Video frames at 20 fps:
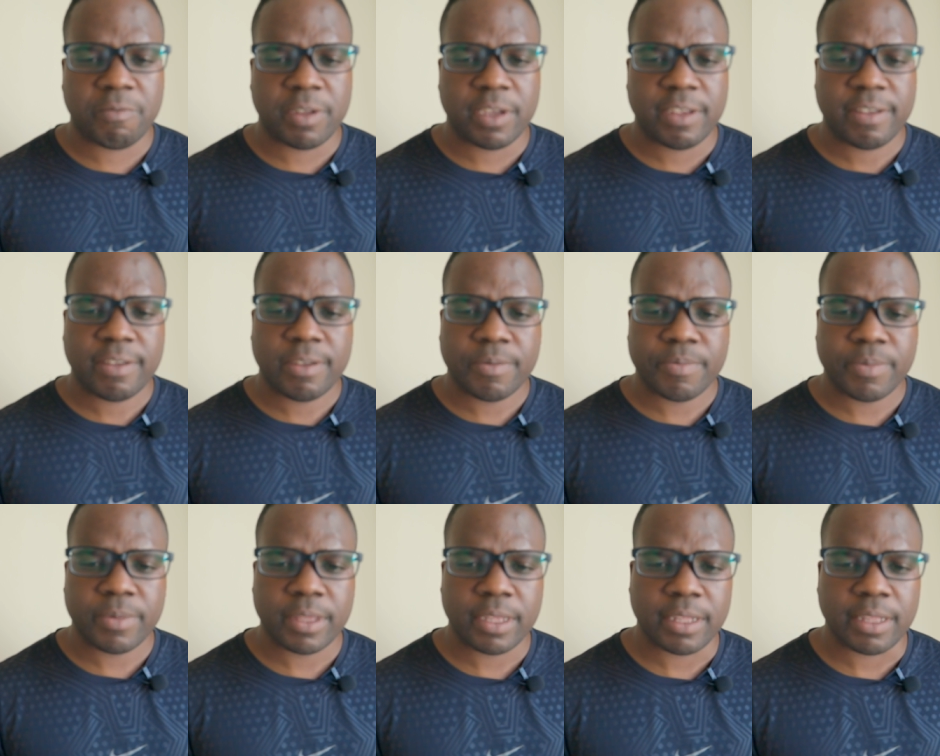of this?
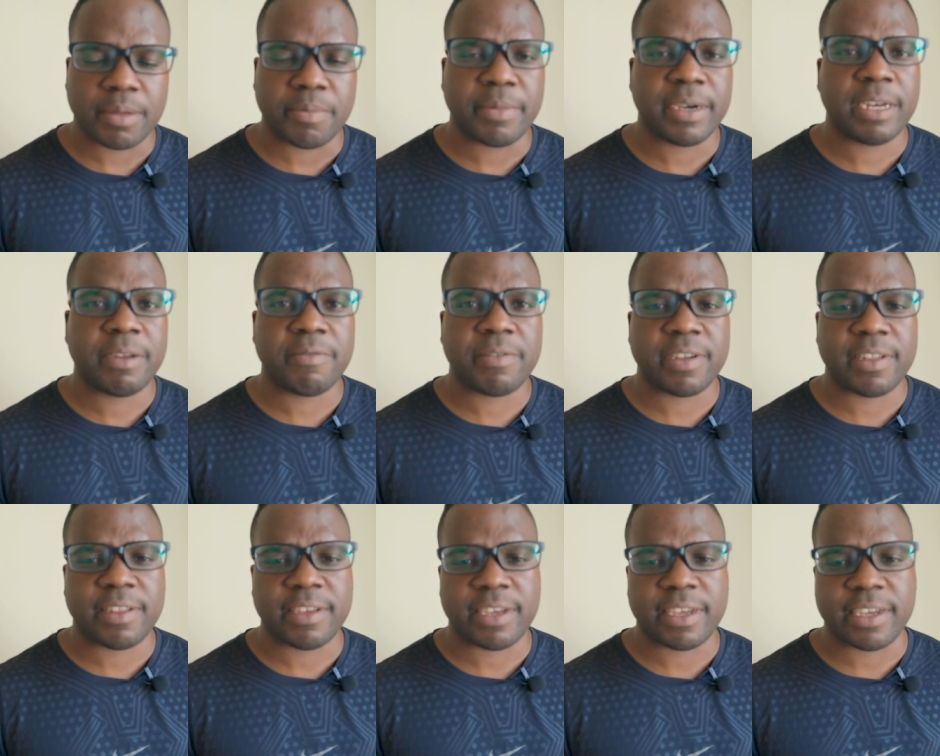The
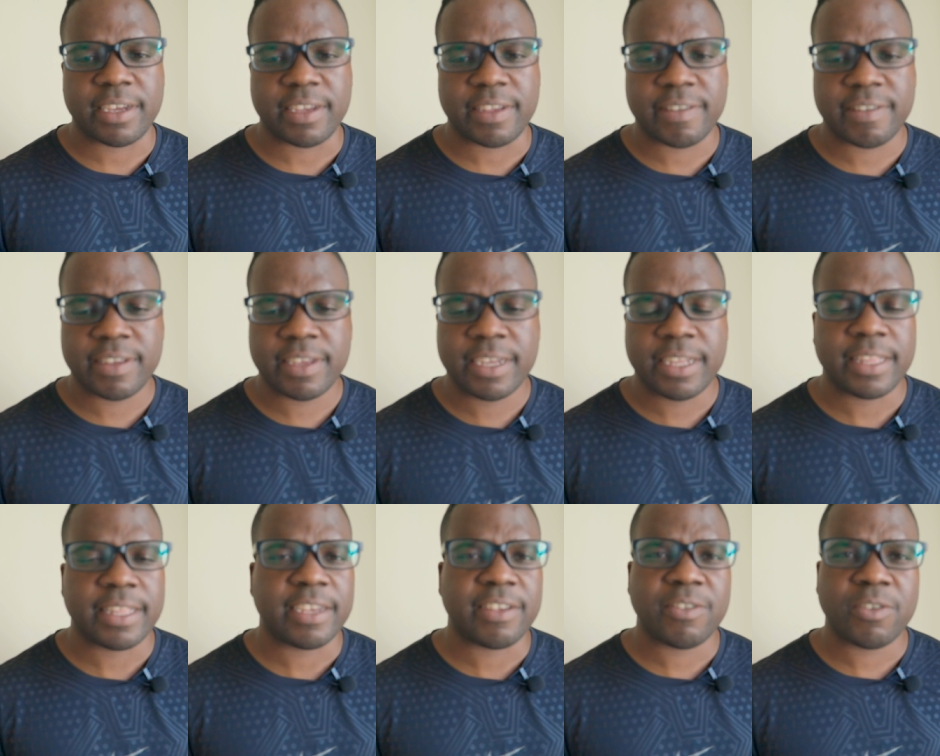benefit is
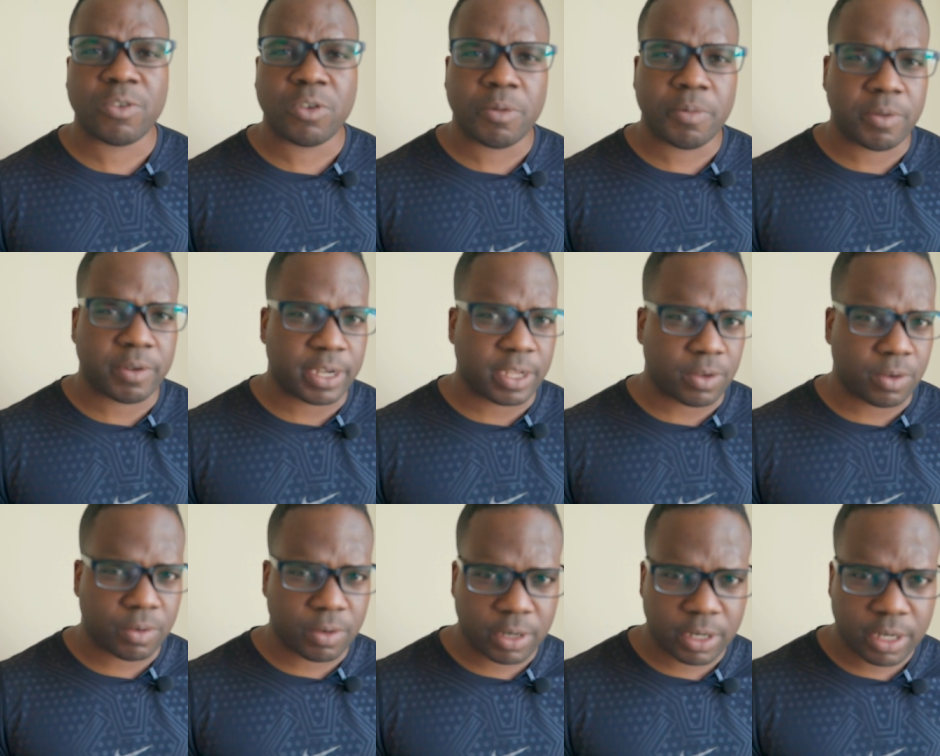there's no copyright
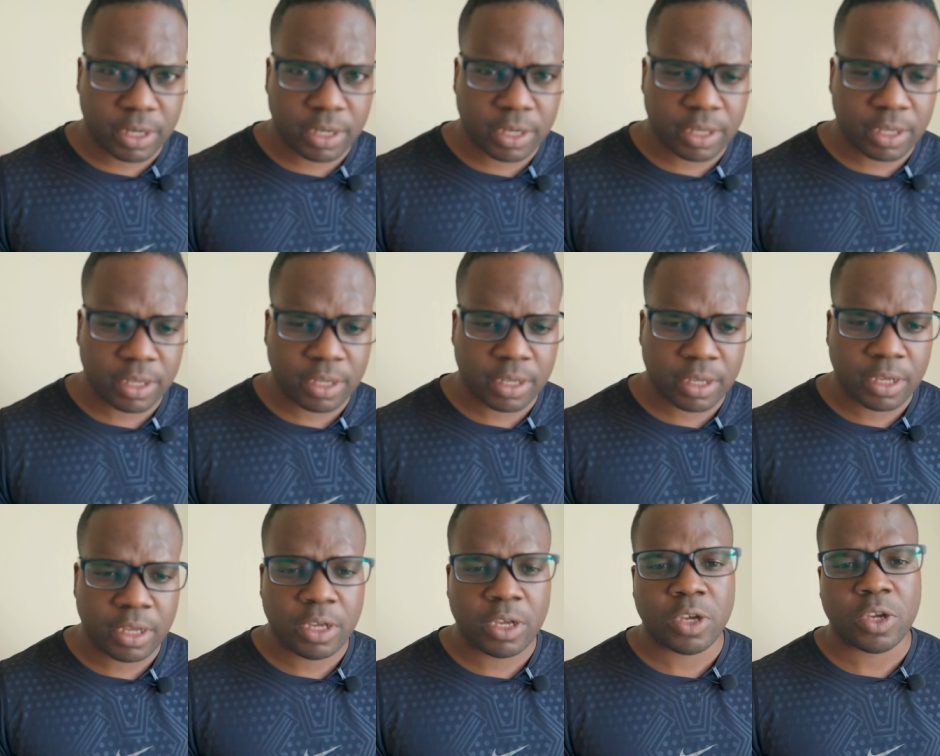owner.
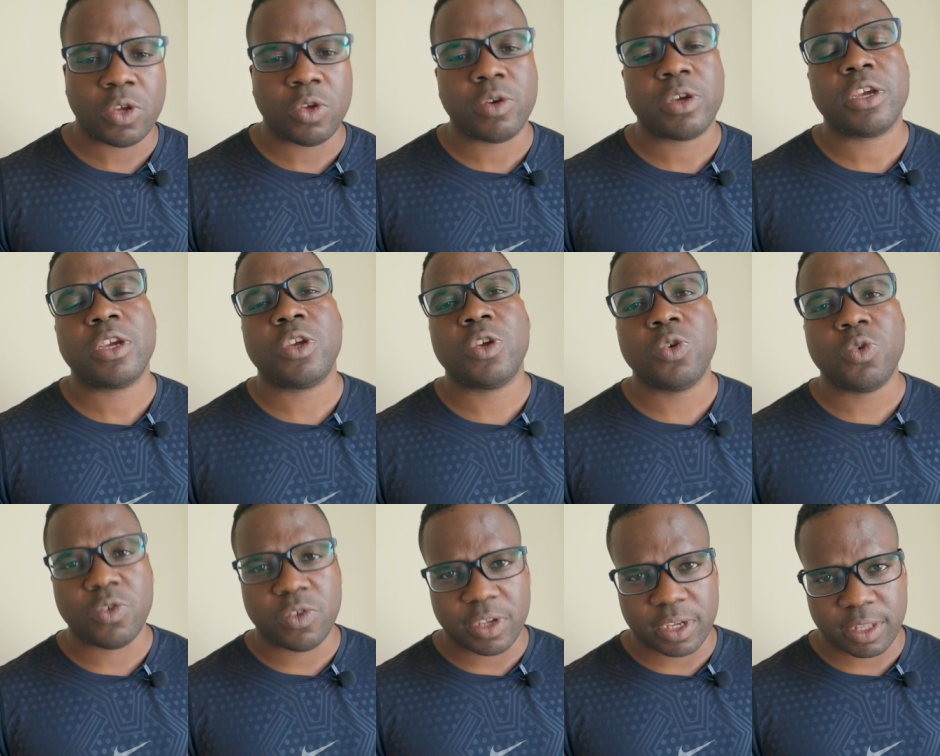You can
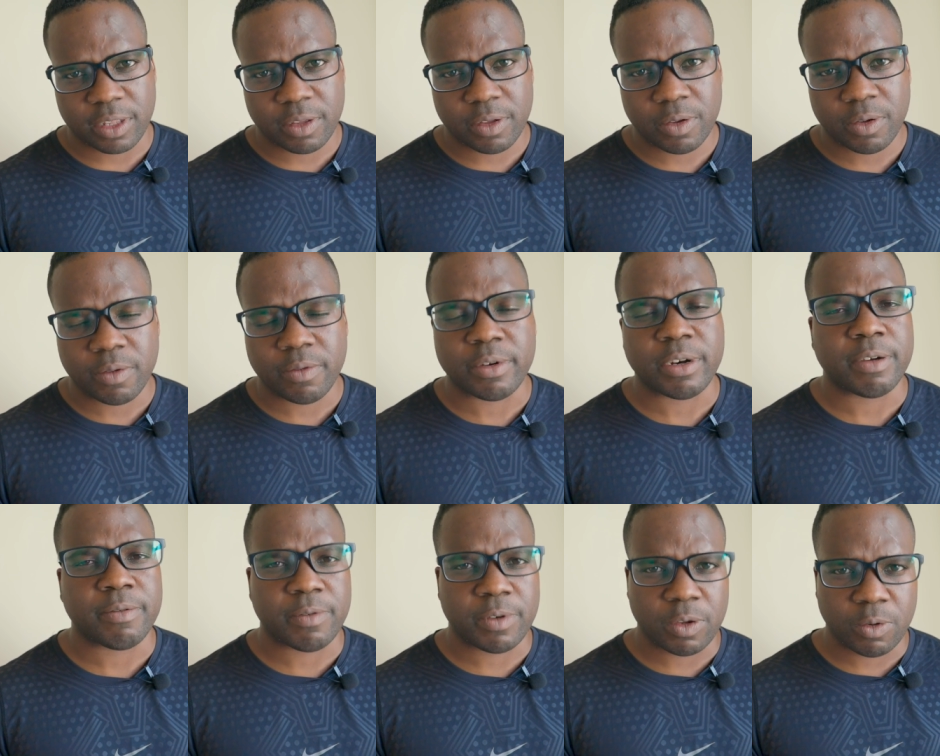use it
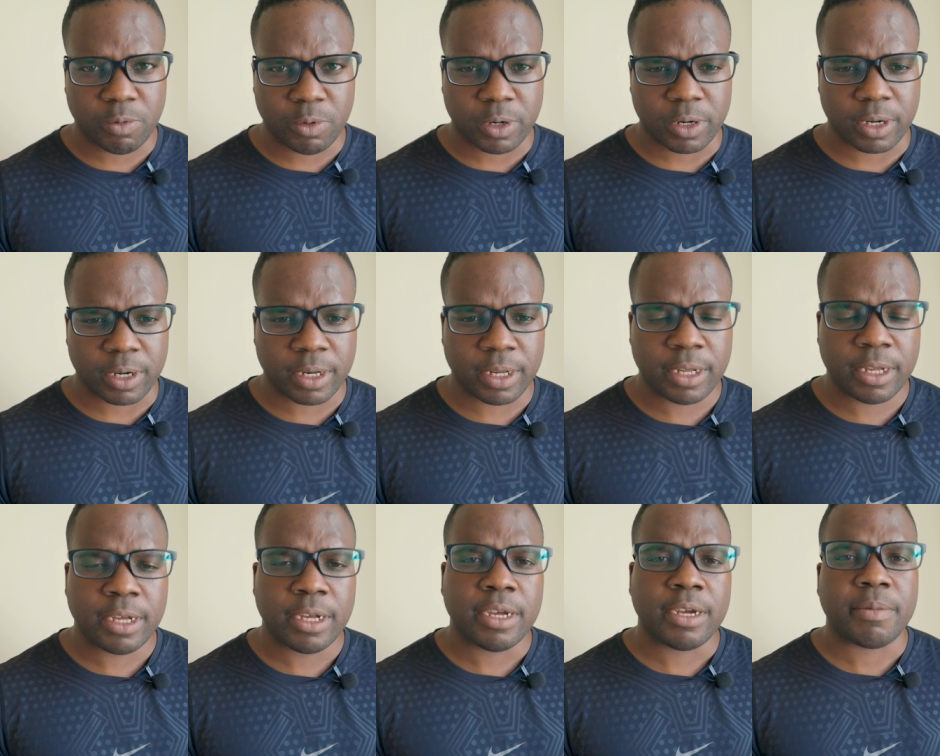whatever you want.
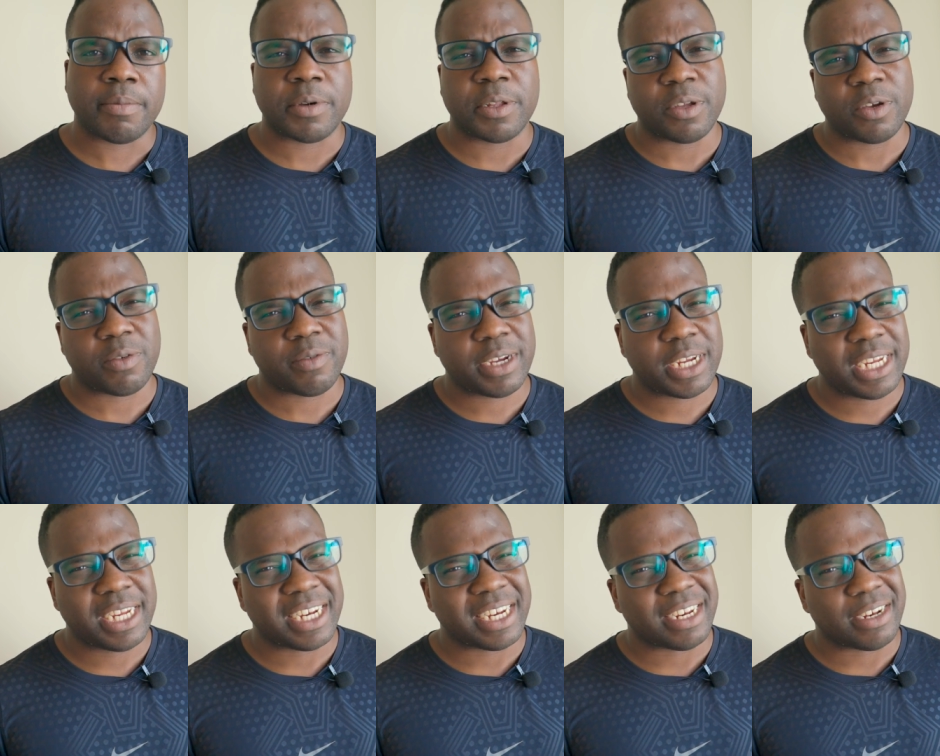But the
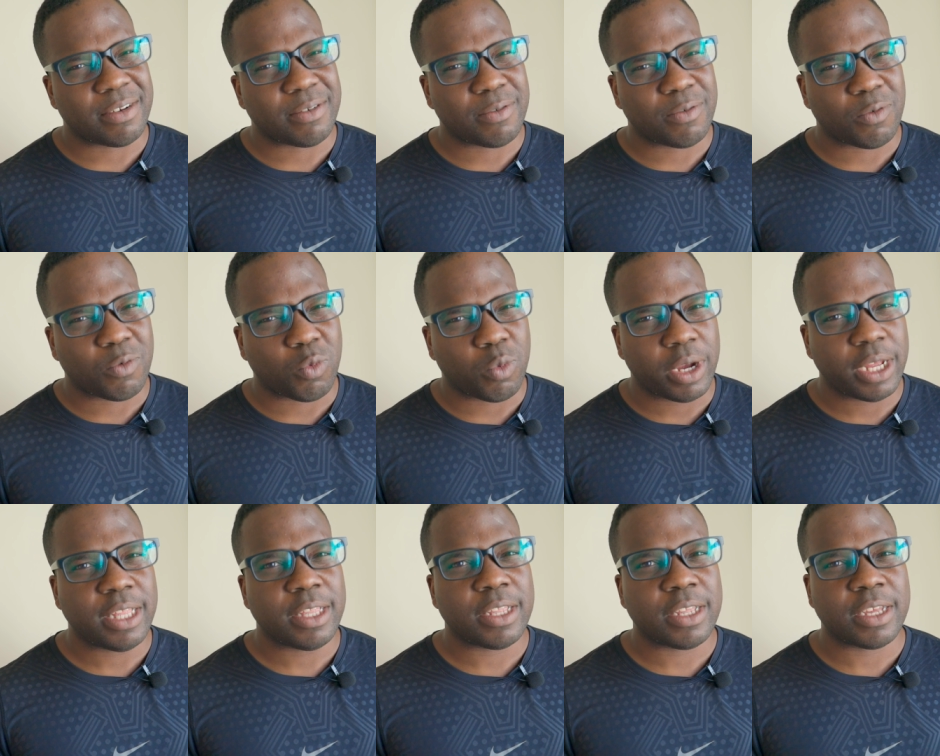question is,
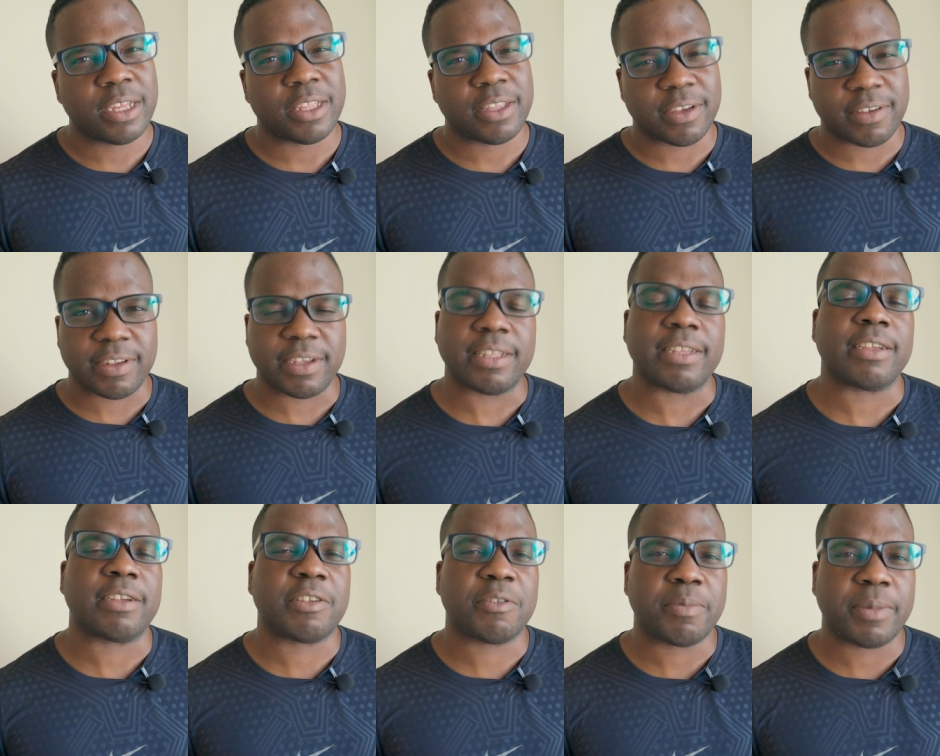when does it
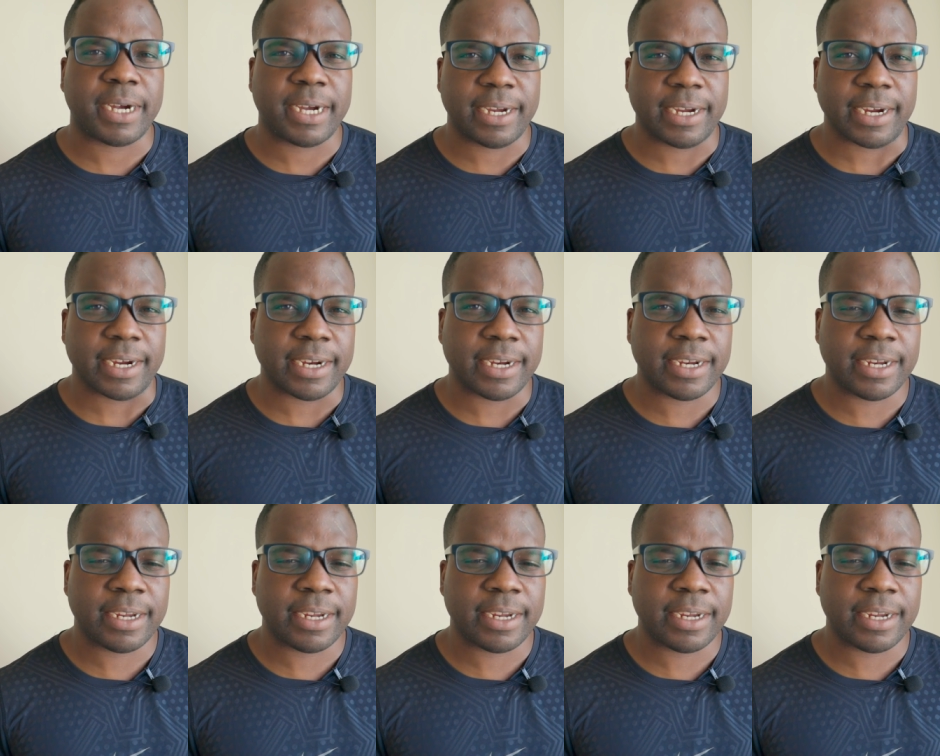expire?